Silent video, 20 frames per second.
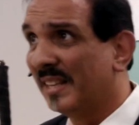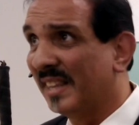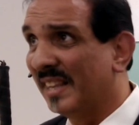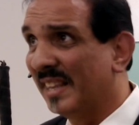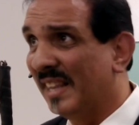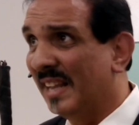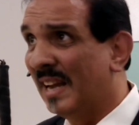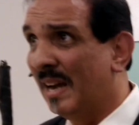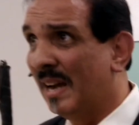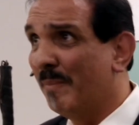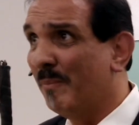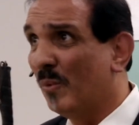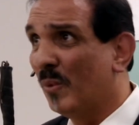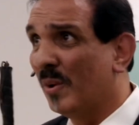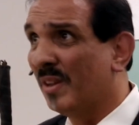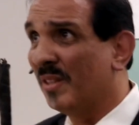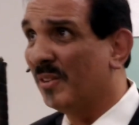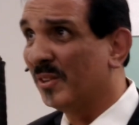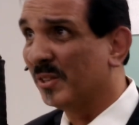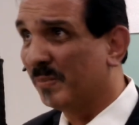I'm one of
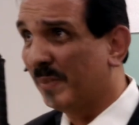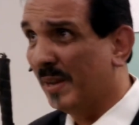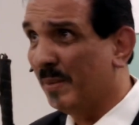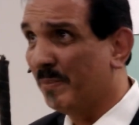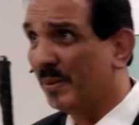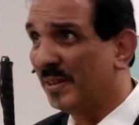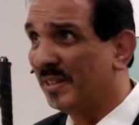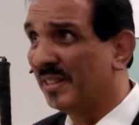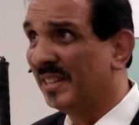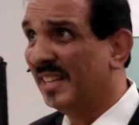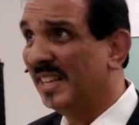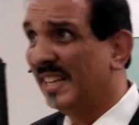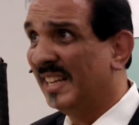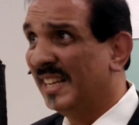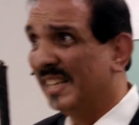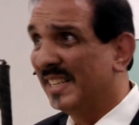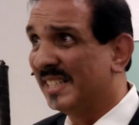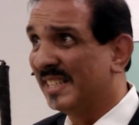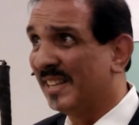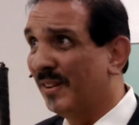those people.
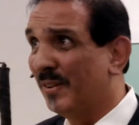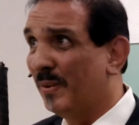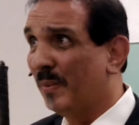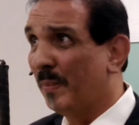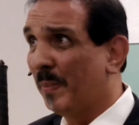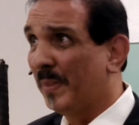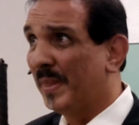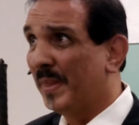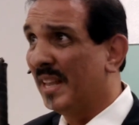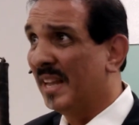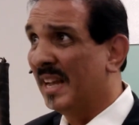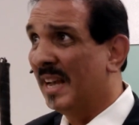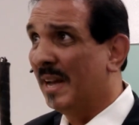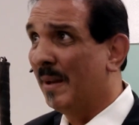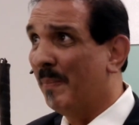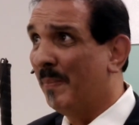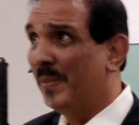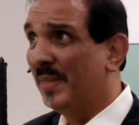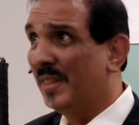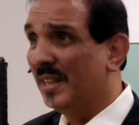So
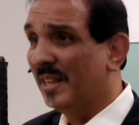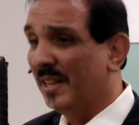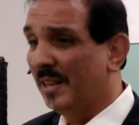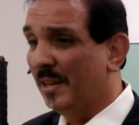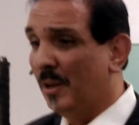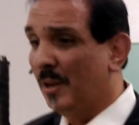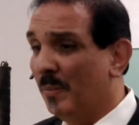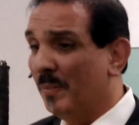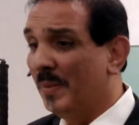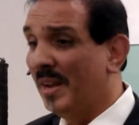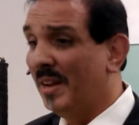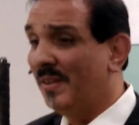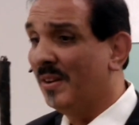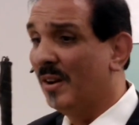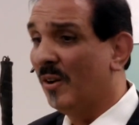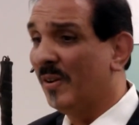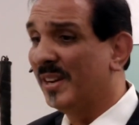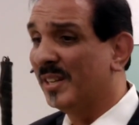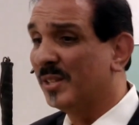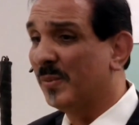you may
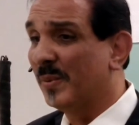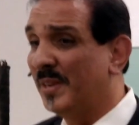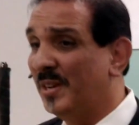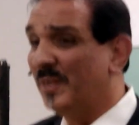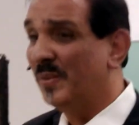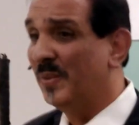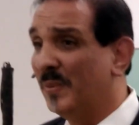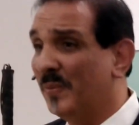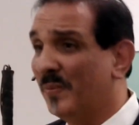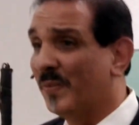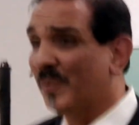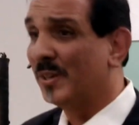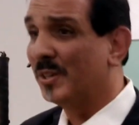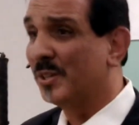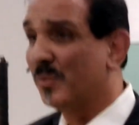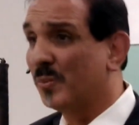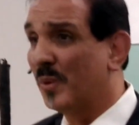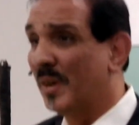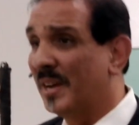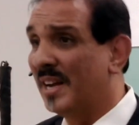notice when you
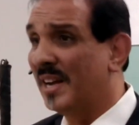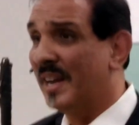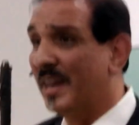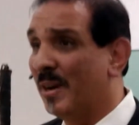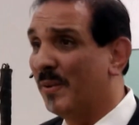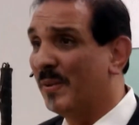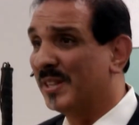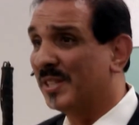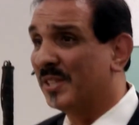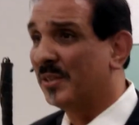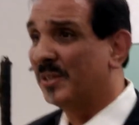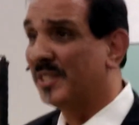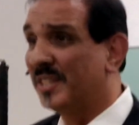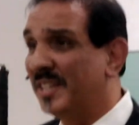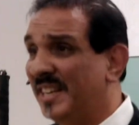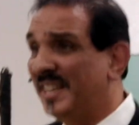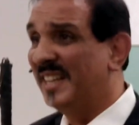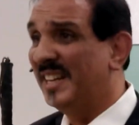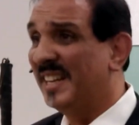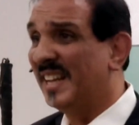first run iOS
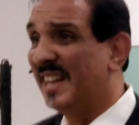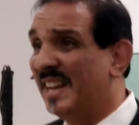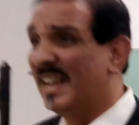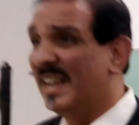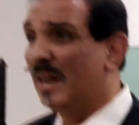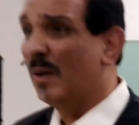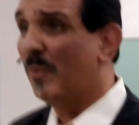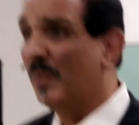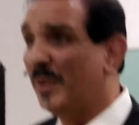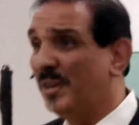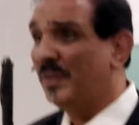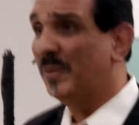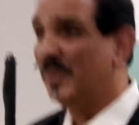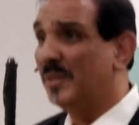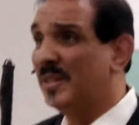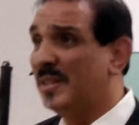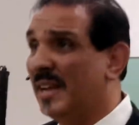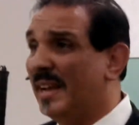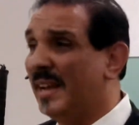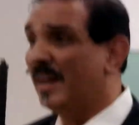13 that now when you
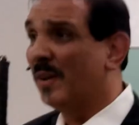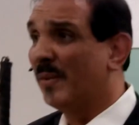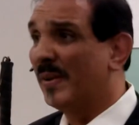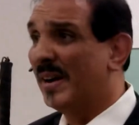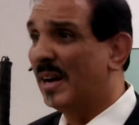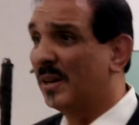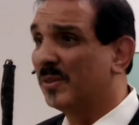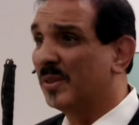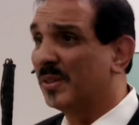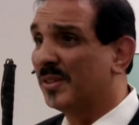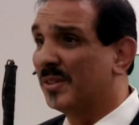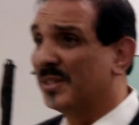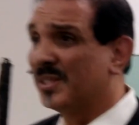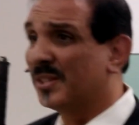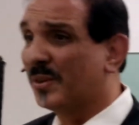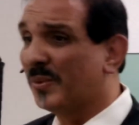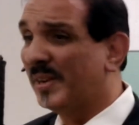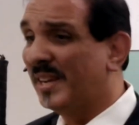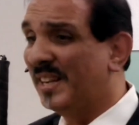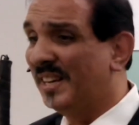interact with the
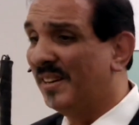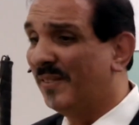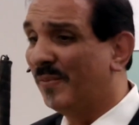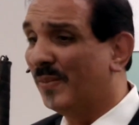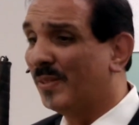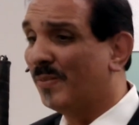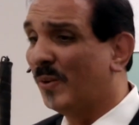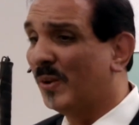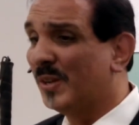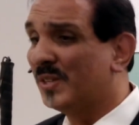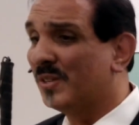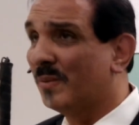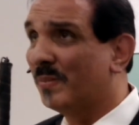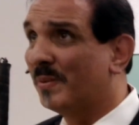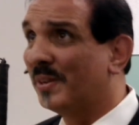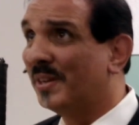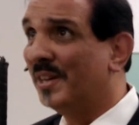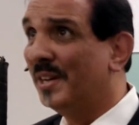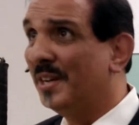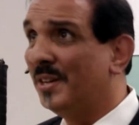screen with VoiceOver,
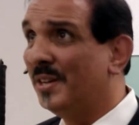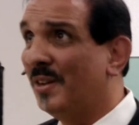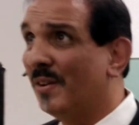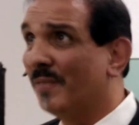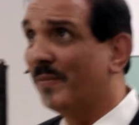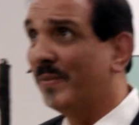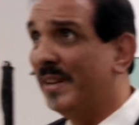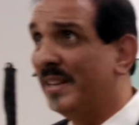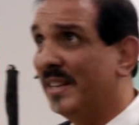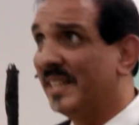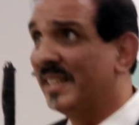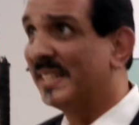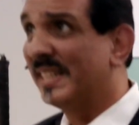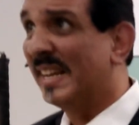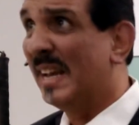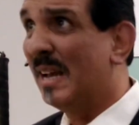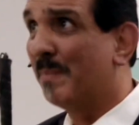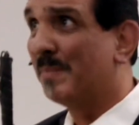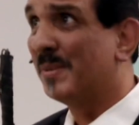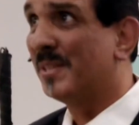you're feeling
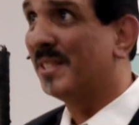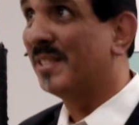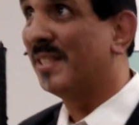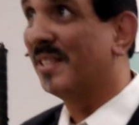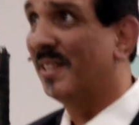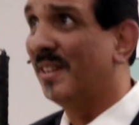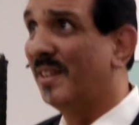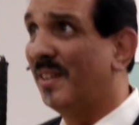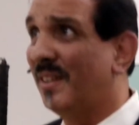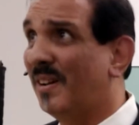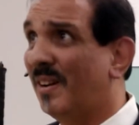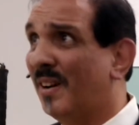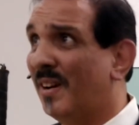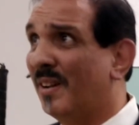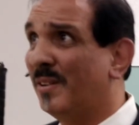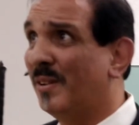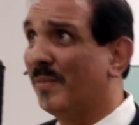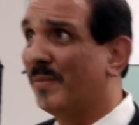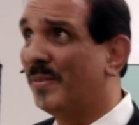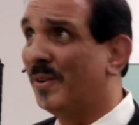taps on
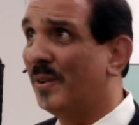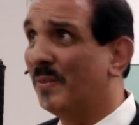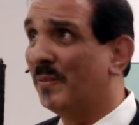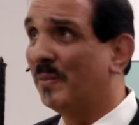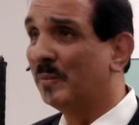your phone.